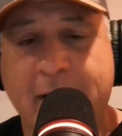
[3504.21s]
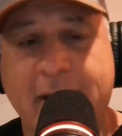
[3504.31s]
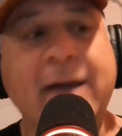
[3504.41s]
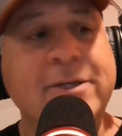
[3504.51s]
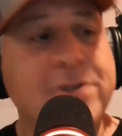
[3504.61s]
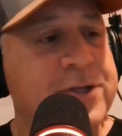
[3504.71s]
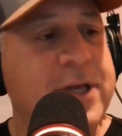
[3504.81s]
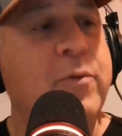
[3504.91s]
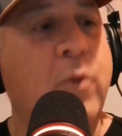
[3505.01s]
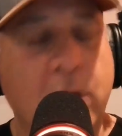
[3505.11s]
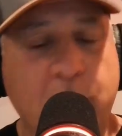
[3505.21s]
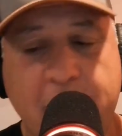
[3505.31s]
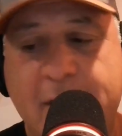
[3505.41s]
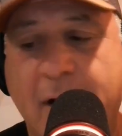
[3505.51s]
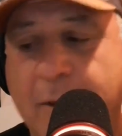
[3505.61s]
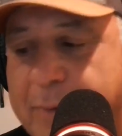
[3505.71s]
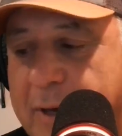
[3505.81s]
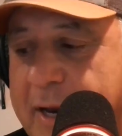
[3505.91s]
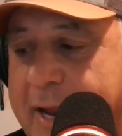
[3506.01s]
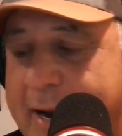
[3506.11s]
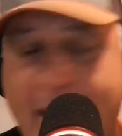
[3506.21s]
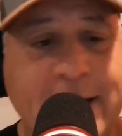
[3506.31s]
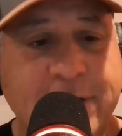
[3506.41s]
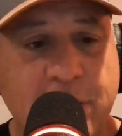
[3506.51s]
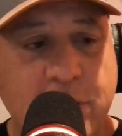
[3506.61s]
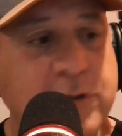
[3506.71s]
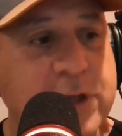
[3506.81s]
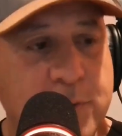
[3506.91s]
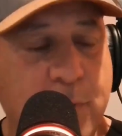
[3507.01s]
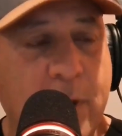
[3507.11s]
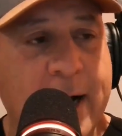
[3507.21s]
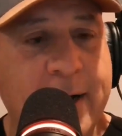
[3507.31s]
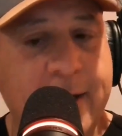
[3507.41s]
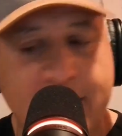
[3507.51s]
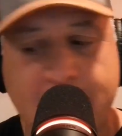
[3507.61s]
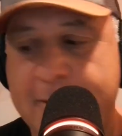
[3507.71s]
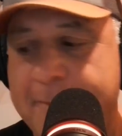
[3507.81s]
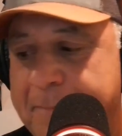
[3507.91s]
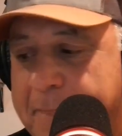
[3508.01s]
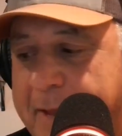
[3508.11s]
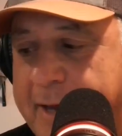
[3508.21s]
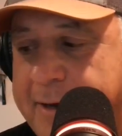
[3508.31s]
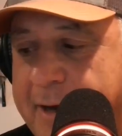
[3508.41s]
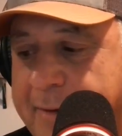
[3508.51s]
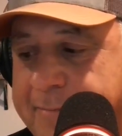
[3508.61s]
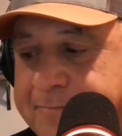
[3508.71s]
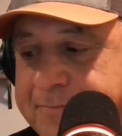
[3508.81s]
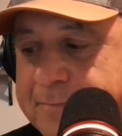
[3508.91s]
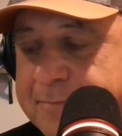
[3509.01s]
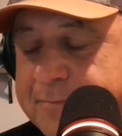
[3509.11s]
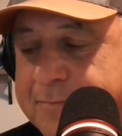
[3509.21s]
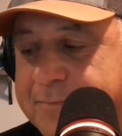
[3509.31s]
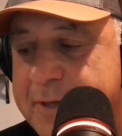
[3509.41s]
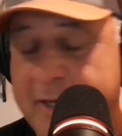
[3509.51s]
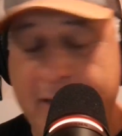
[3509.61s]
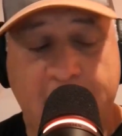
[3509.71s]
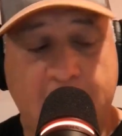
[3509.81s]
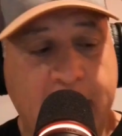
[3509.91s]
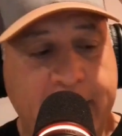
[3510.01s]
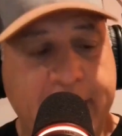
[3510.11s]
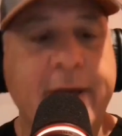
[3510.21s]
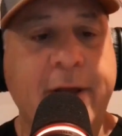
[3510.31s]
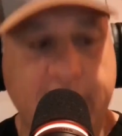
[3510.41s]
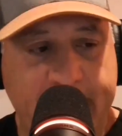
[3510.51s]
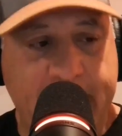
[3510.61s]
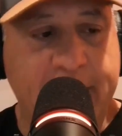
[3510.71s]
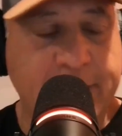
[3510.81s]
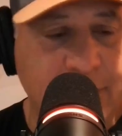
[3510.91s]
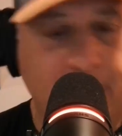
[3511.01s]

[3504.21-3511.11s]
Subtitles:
I just did one with a company that I actually use his product, and it'll air at